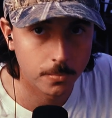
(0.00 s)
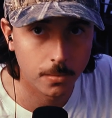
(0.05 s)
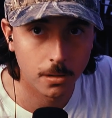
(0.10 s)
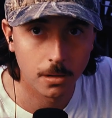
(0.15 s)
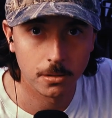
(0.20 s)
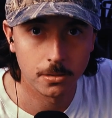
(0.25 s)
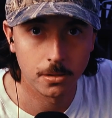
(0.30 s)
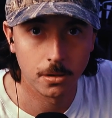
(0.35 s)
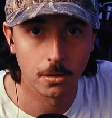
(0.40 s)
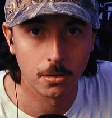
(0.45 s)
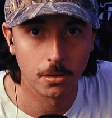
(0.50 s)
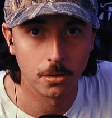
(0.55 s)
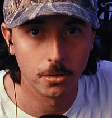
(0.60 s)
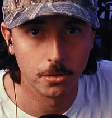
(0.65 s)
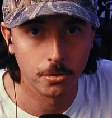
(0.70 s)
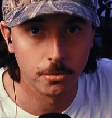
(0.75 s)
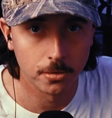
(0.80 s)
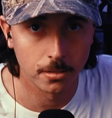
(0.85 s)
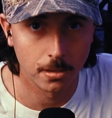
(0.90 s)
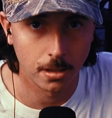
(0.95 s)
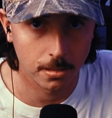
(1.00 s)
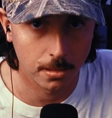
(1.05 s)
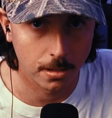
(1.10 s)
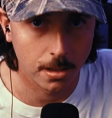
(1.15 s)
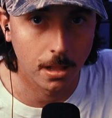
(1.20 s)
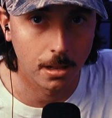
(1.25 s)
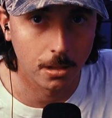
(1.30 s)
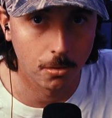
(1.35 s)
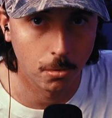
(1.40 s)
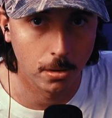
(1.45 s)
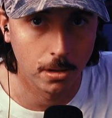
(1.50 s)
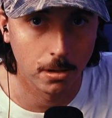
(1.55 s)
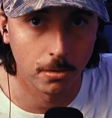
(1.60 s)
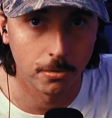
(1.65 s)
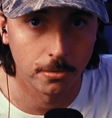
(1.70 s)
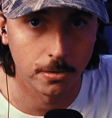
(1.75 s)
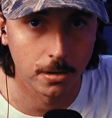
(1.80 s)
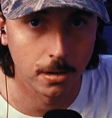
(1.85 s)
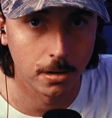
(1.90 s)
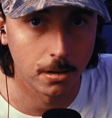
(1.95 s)
So using like the color wheels
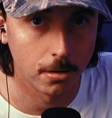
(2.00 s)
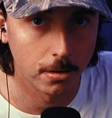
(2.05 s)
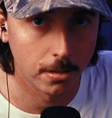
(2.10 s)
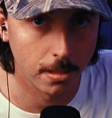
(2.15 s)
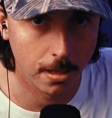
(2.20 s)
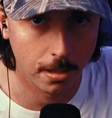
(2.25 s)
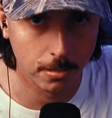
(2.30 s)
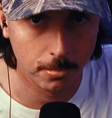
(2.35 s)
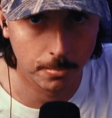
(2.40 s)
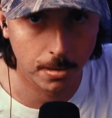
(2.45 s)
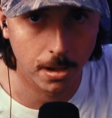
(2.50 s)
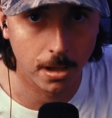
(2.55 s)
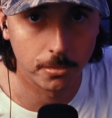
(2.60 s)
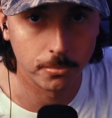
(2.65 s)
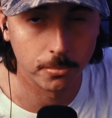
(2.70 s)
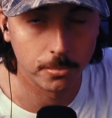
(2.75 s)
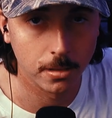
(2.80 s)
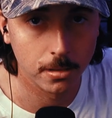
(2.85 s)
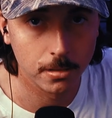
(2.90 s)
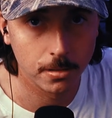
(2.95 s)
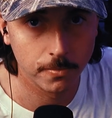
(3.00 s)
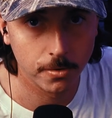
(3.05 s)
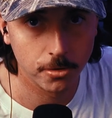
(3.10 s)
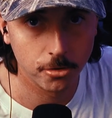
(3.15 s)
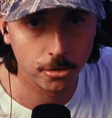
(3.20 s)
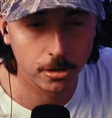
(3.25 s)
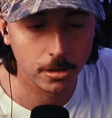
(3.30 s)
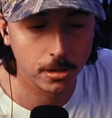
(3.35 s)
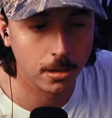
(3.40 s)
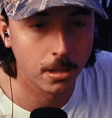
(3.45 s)
and a lot of the other parts within DaVinci,